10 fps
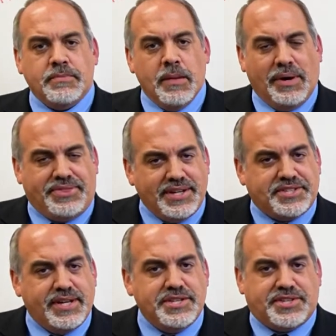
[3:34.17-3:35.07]
But this
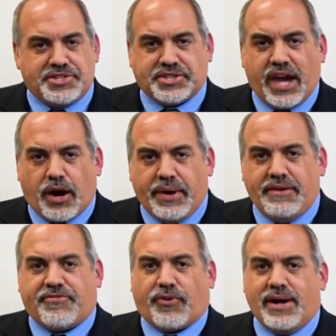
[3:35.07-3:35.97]
is the scary
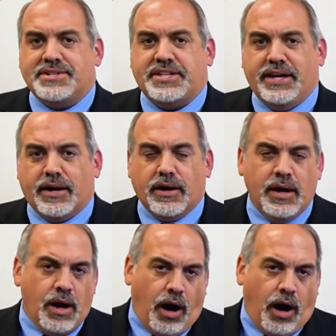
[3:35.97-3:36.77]
frontier